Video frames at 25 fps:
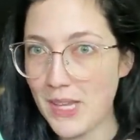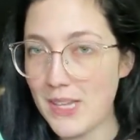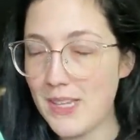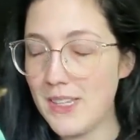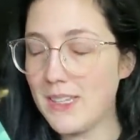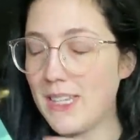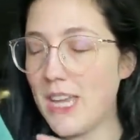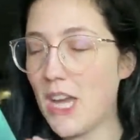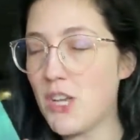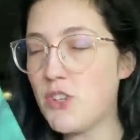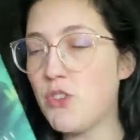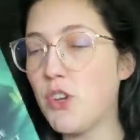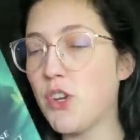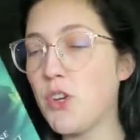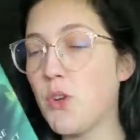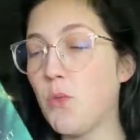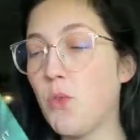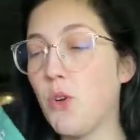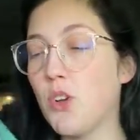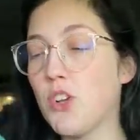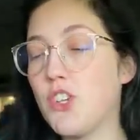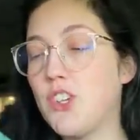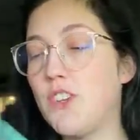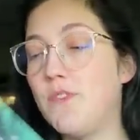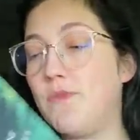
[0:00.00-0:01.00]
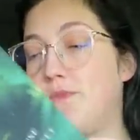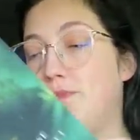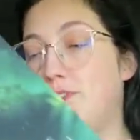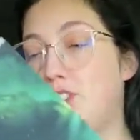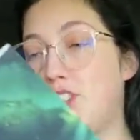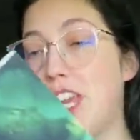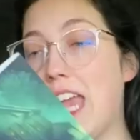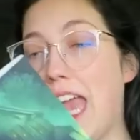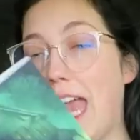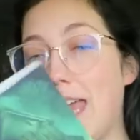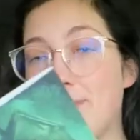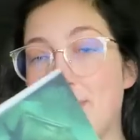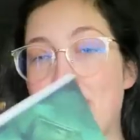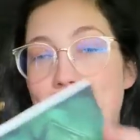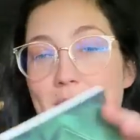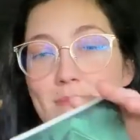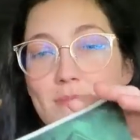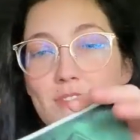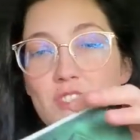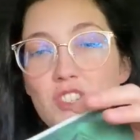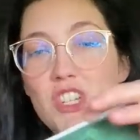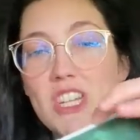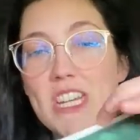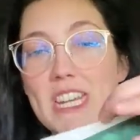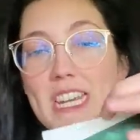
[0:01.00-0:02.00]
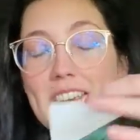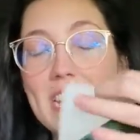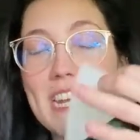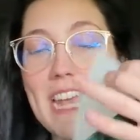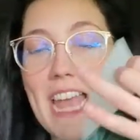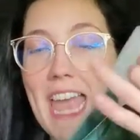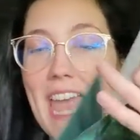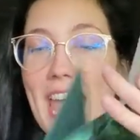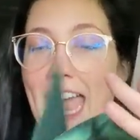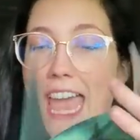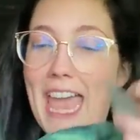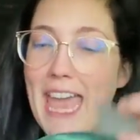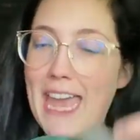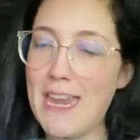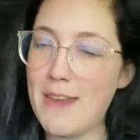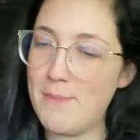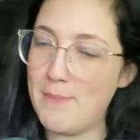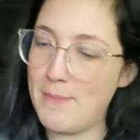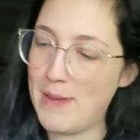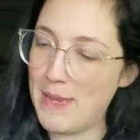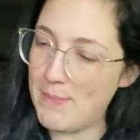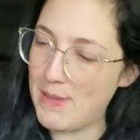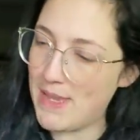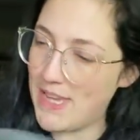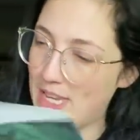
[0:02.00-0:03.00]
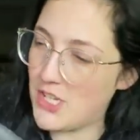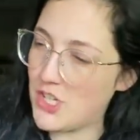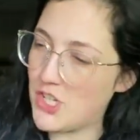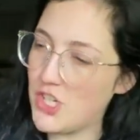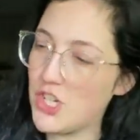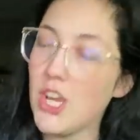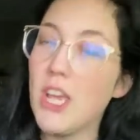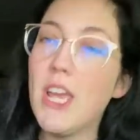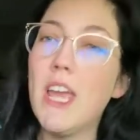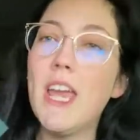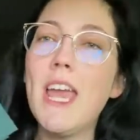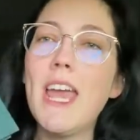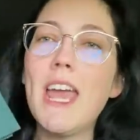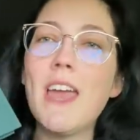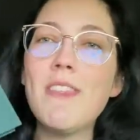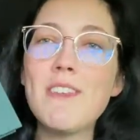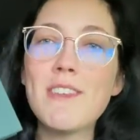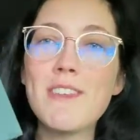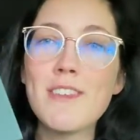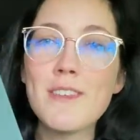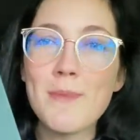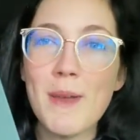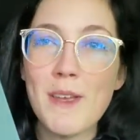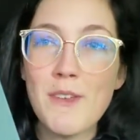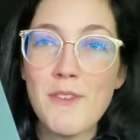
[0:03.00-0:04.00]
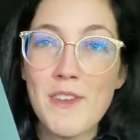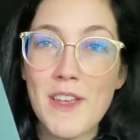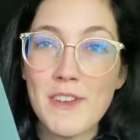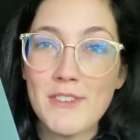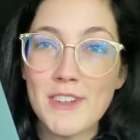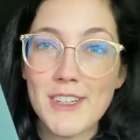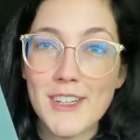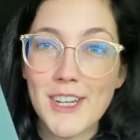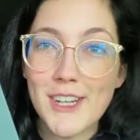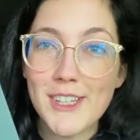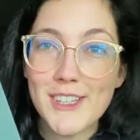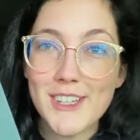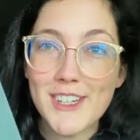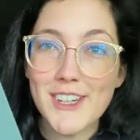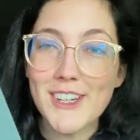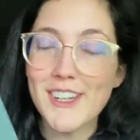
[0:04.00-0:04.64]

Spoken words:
Catch her an award. She had me. She had me, bitch. And this is my favorite color.